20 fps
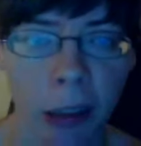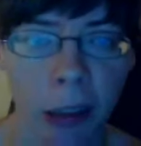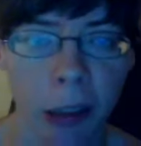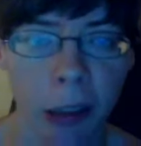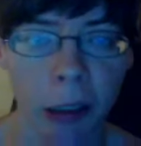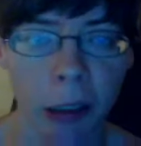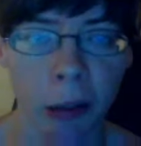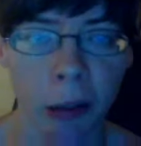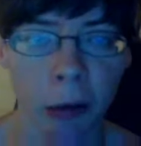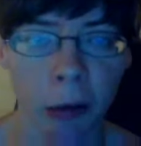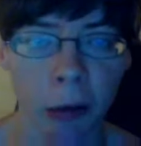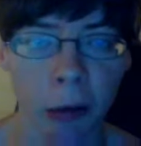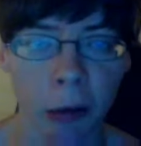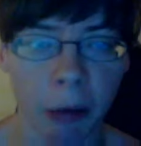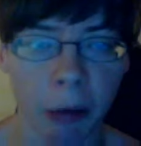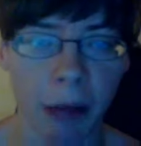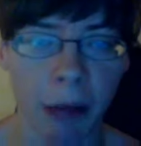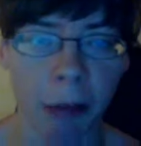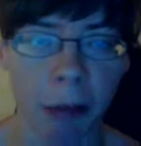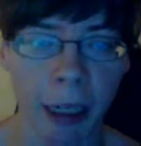you don't
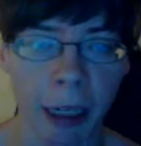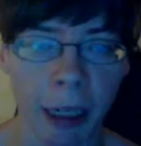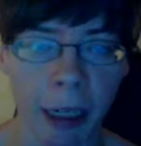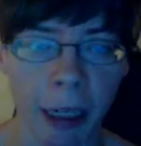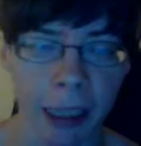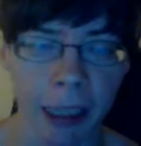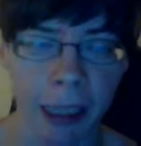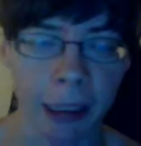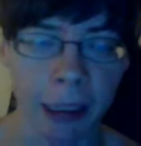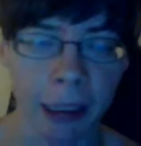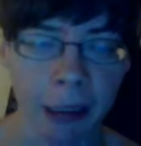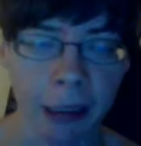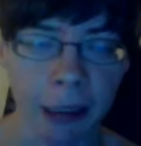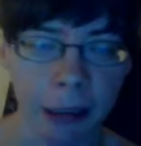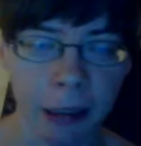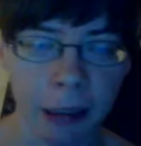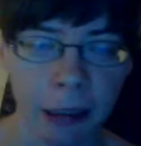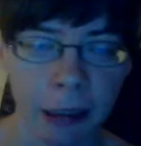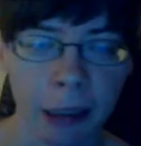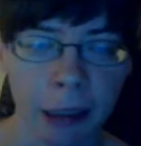have one hand.
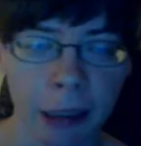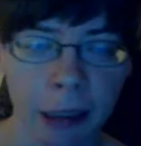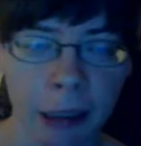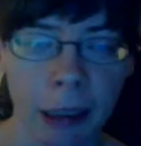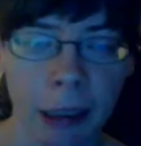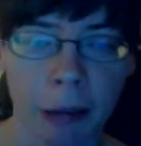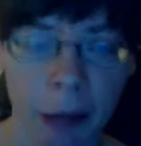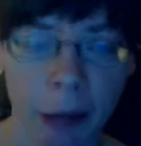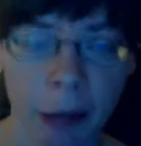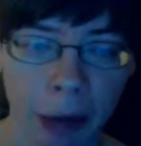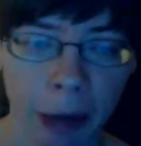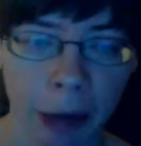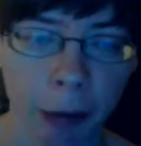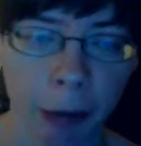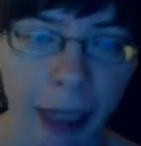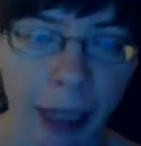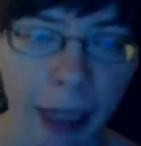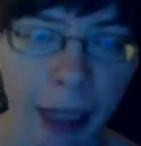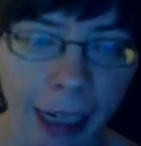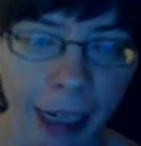You have one
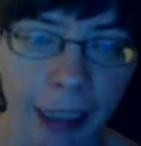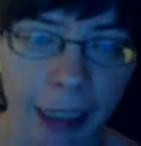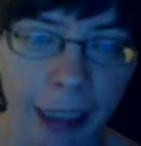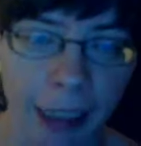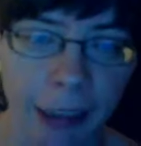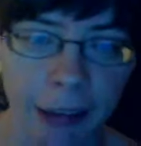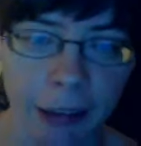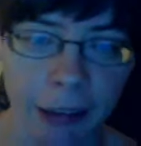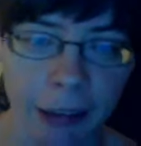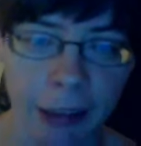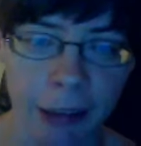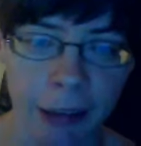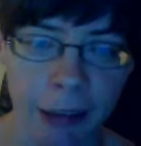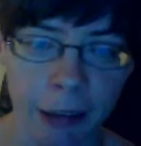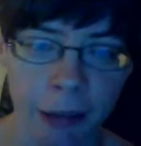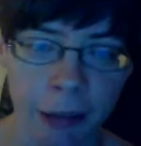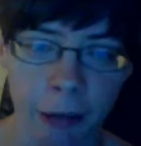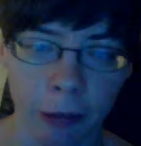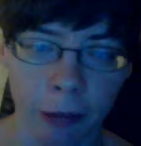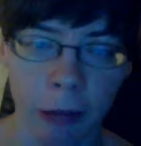hand that is a
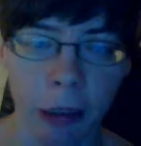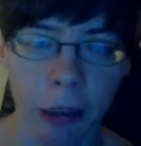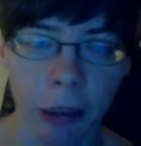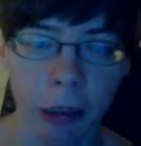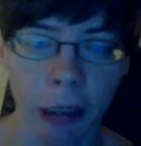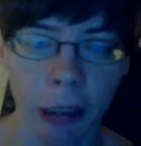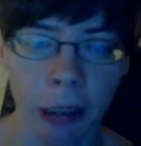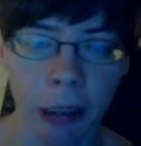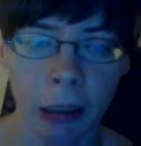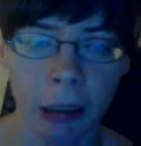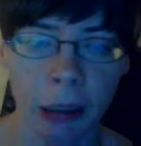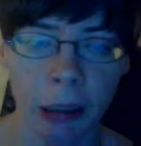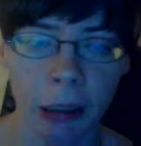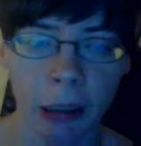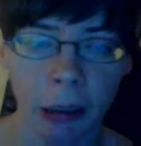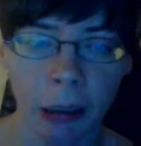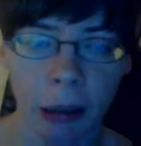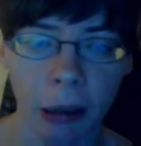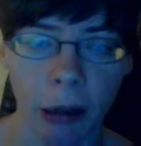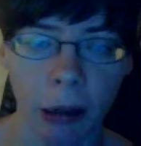little
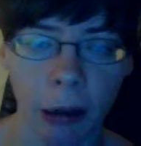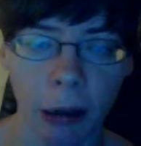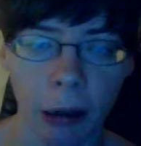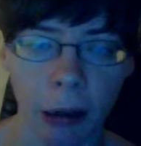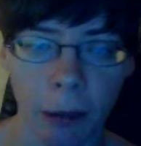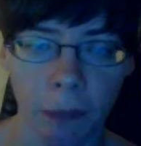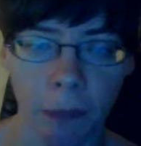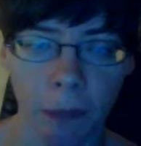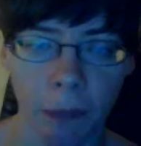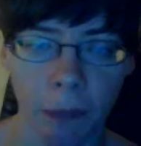um,